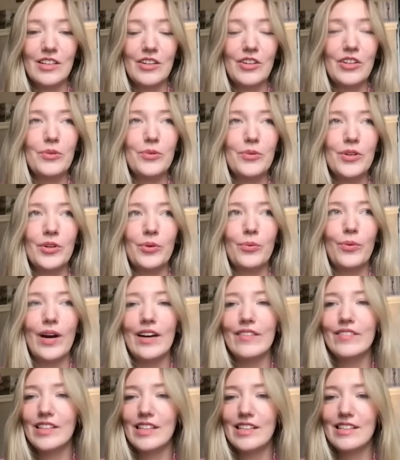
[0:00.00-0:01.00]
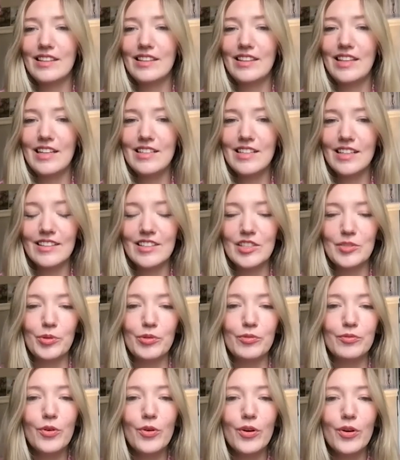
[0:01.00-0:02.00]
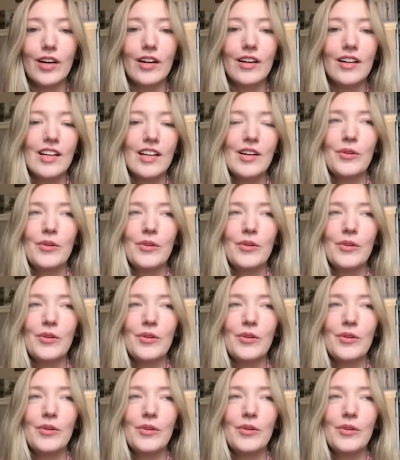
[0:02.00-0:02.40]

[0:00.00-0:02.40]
you wonder, why haven't they done this before?